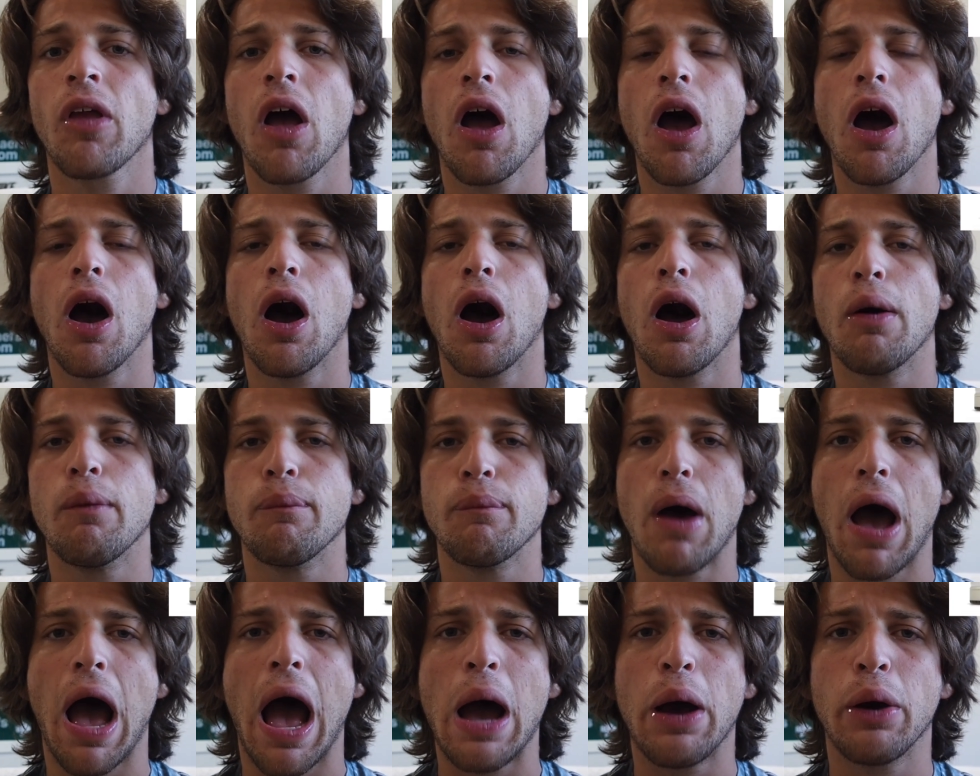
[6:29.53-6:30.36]

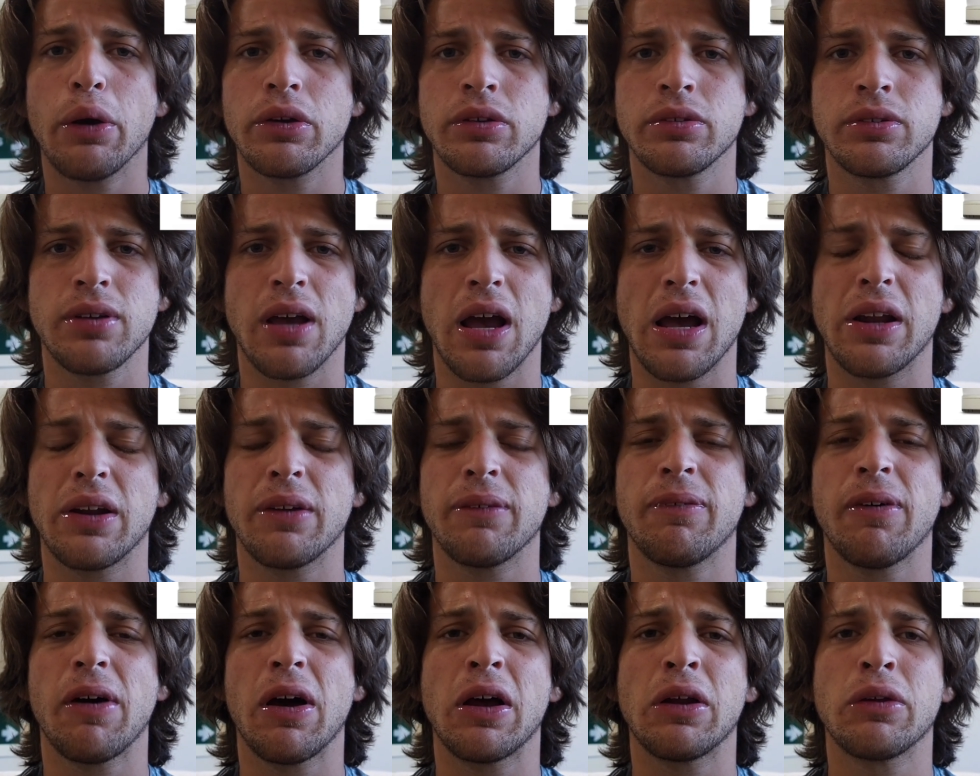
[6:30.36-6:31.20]
I was trying
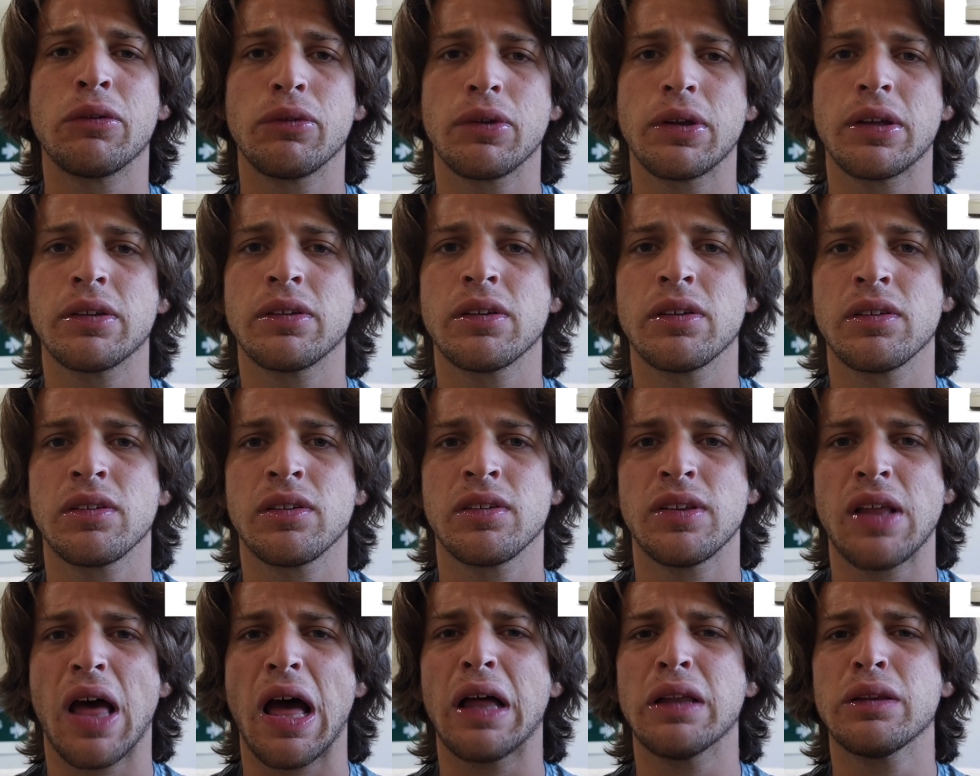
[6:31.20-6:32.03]
to find reasons
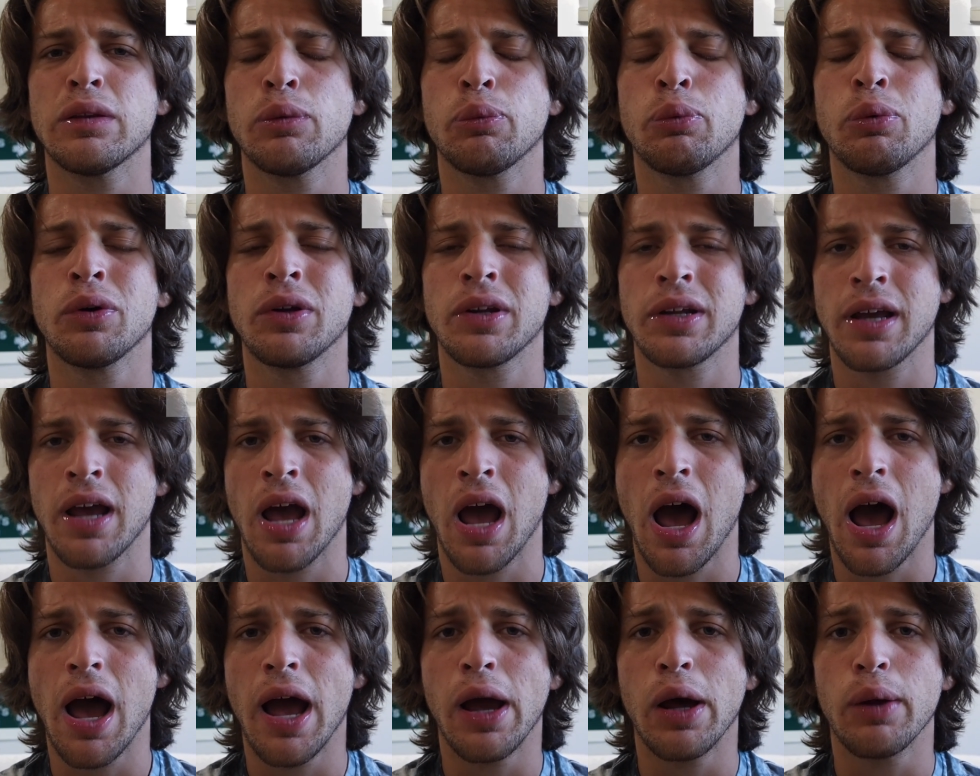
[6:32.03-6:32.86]
not to put it
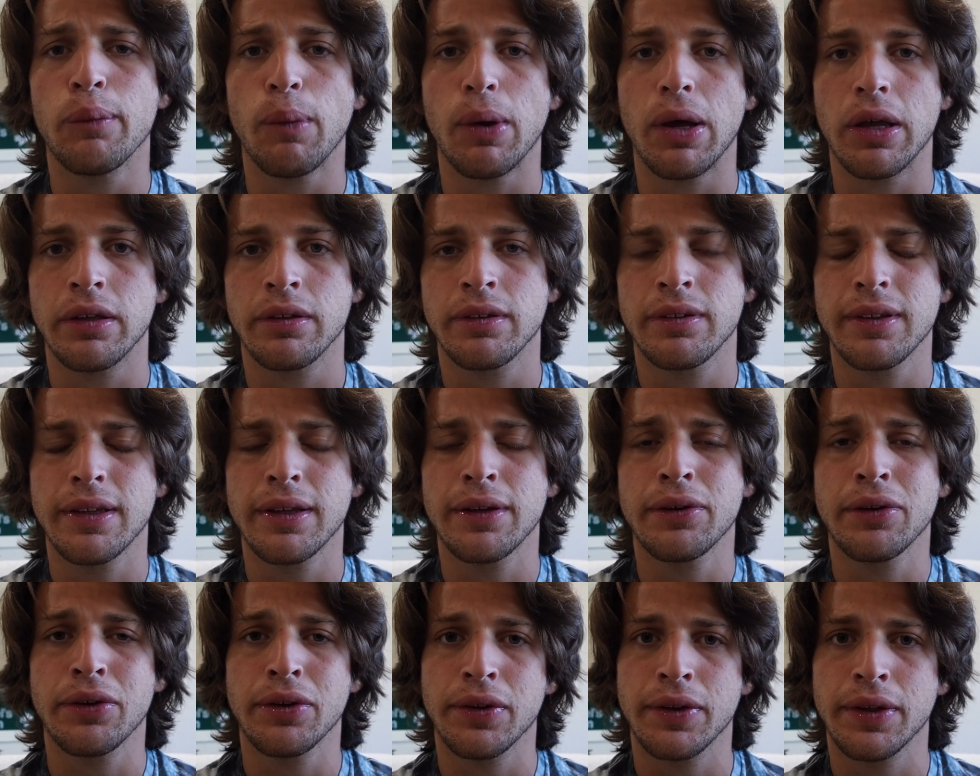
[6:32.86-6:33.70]
high on my
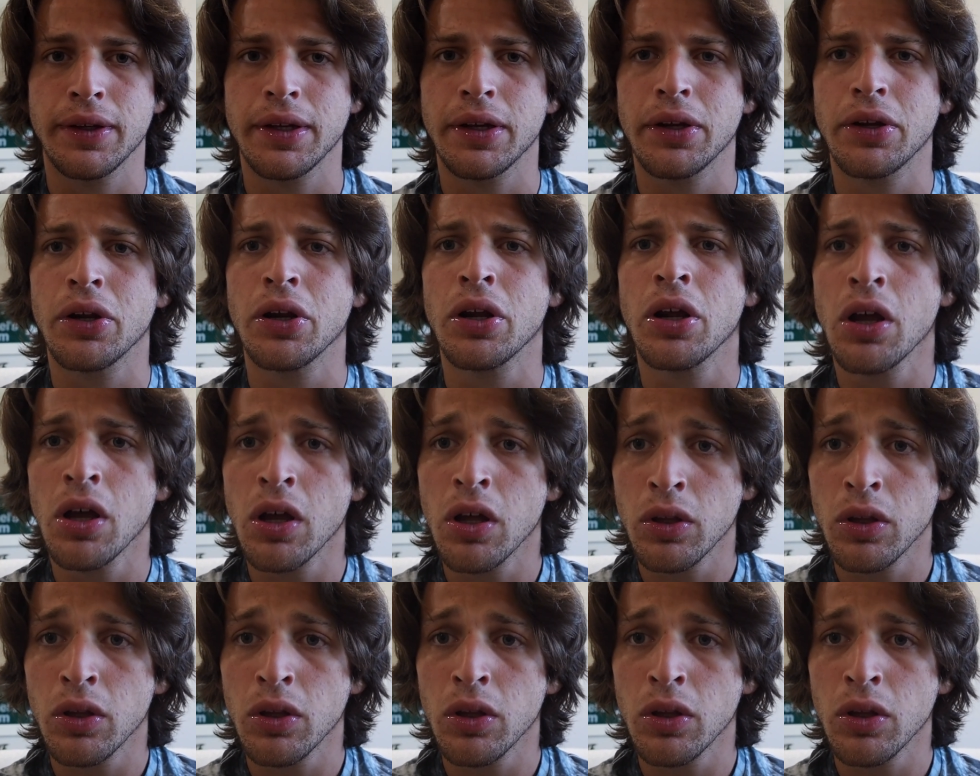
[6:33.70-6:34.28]
Sneaker of the Year